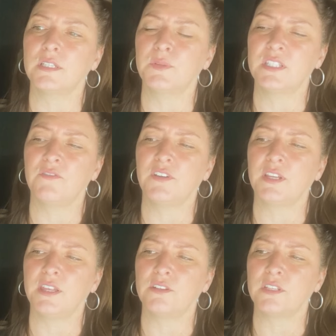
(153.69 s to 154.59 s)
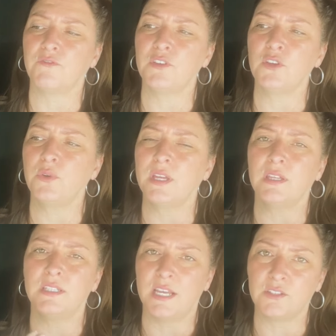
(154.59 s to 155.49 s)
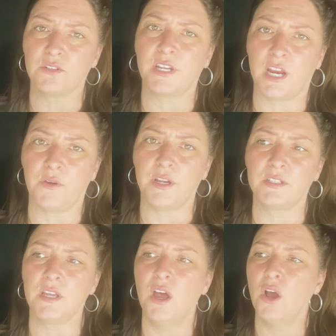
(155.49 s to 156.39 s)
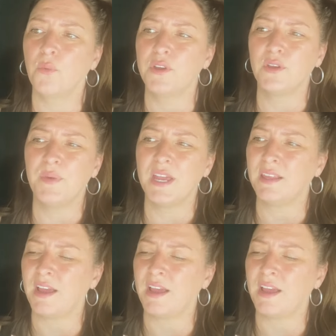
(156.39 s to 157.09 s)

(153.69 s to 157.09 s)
Specifically, there's a few in desert areas where you could pay,